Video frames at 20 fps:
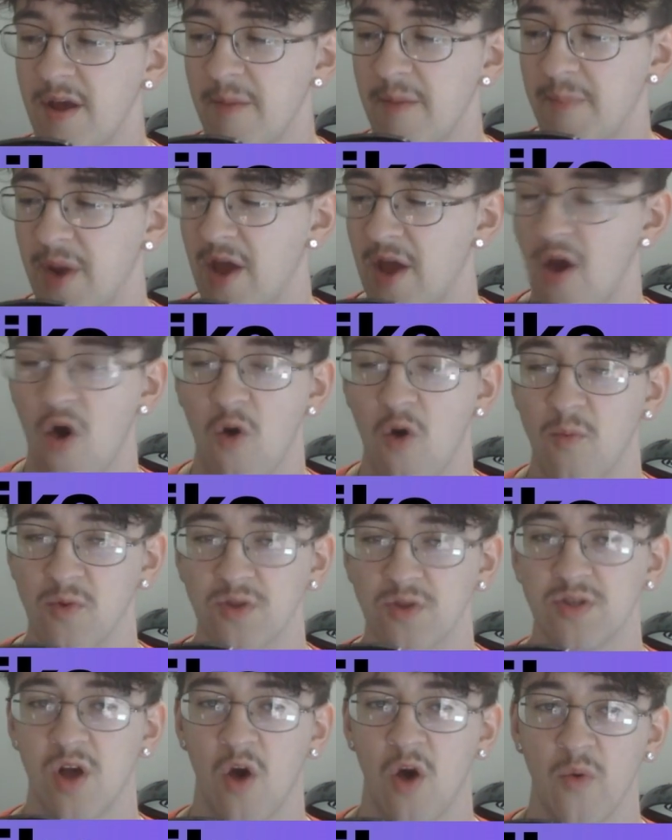but I
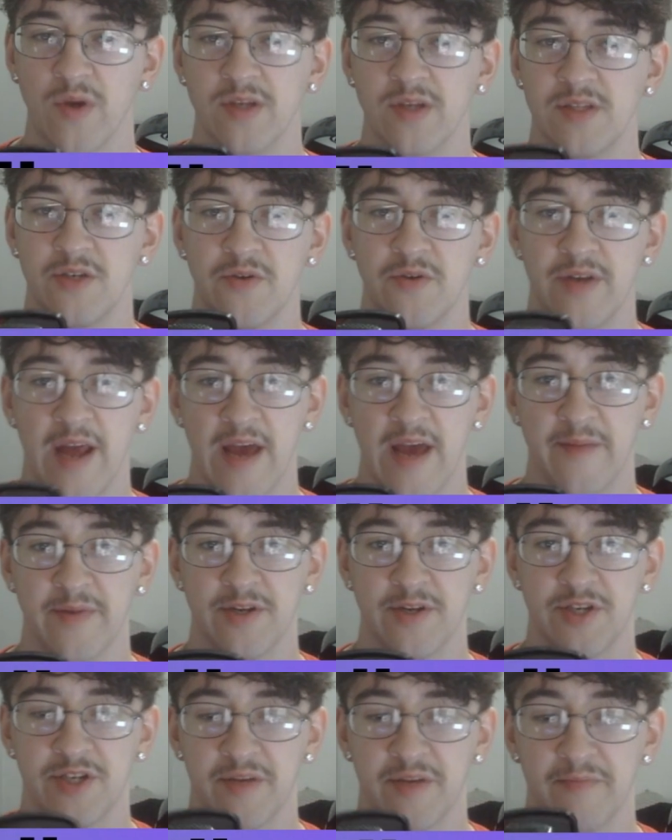almost always do
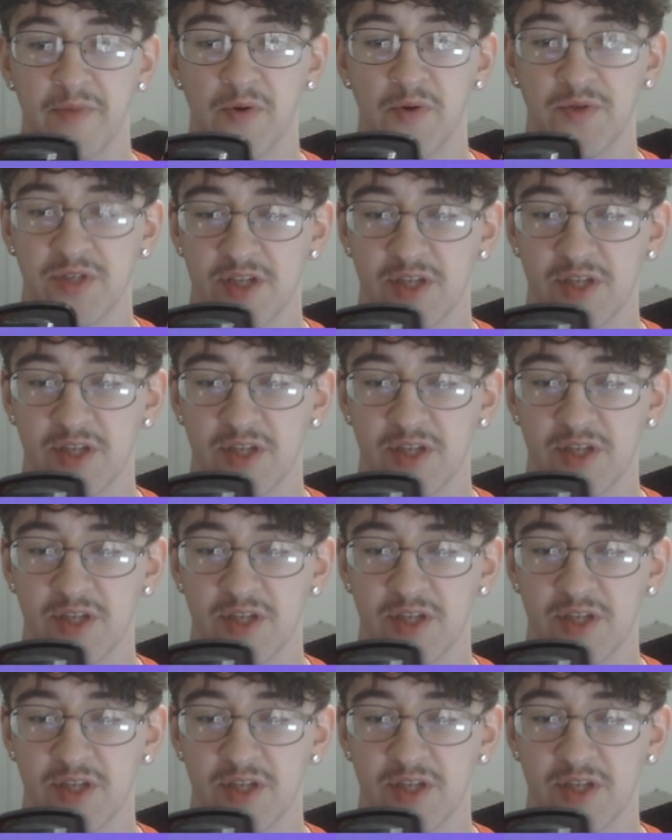damage to most